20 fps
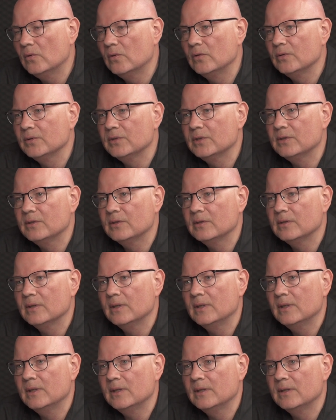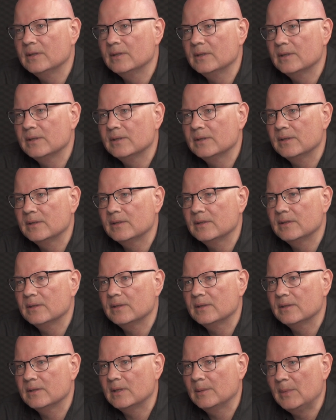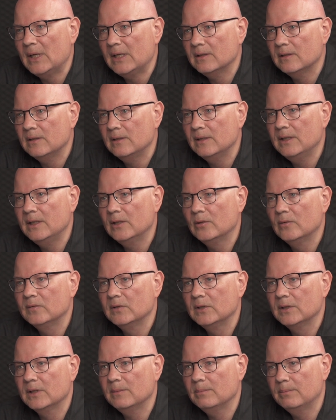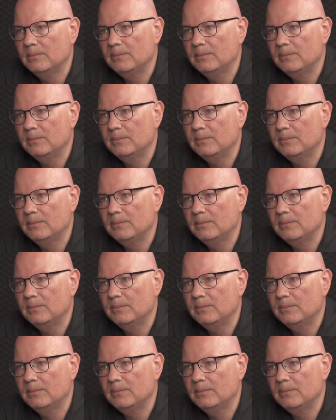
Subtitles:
course, systematically over the